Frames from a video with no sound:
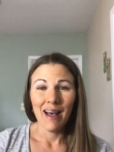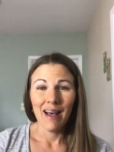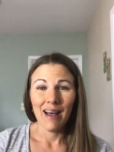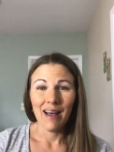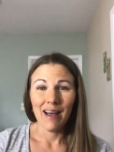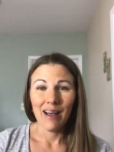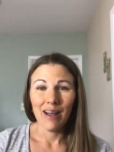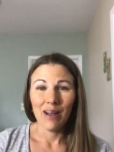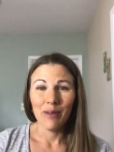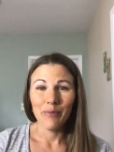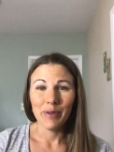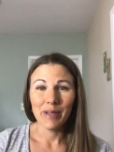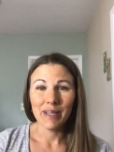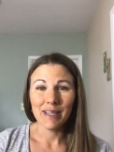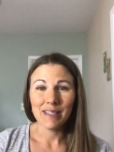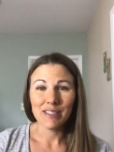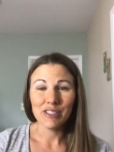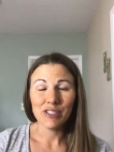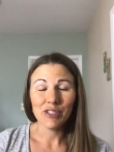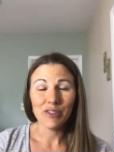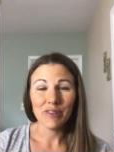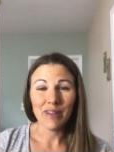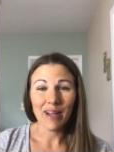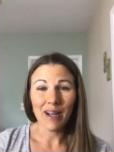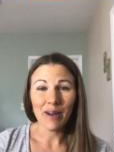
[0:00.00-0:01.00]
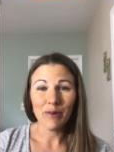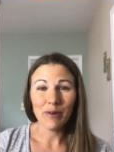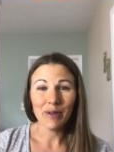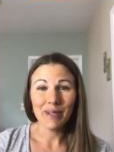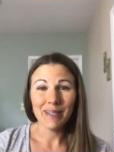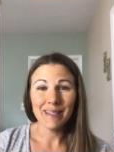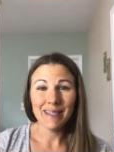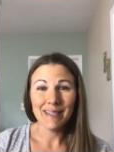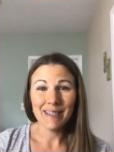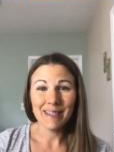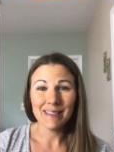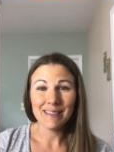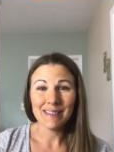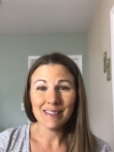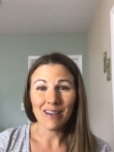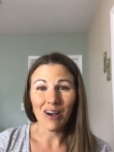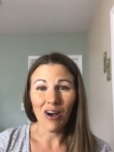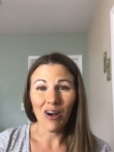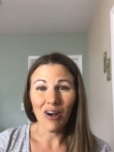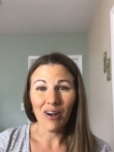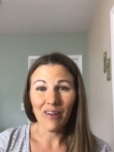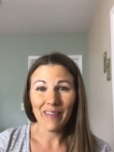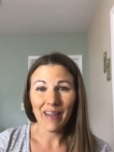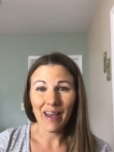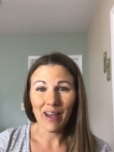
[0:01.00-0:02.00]
Uh, because your thyroid needs
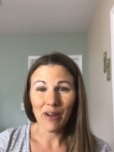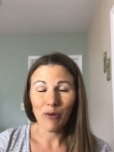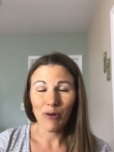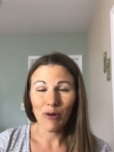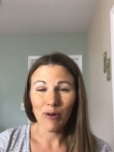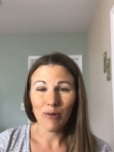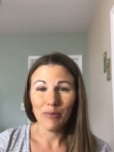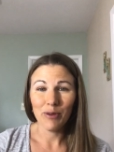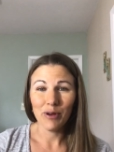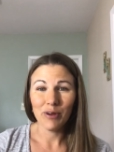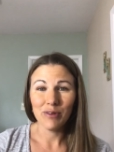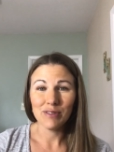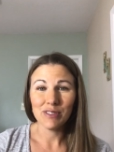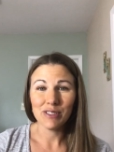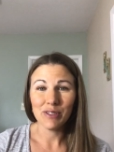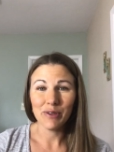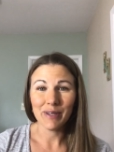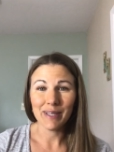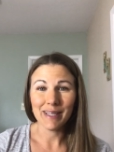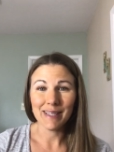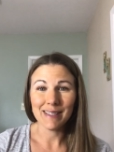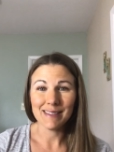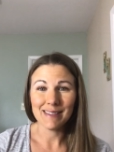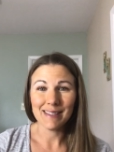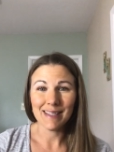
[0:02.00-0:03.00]
all that hormone so it can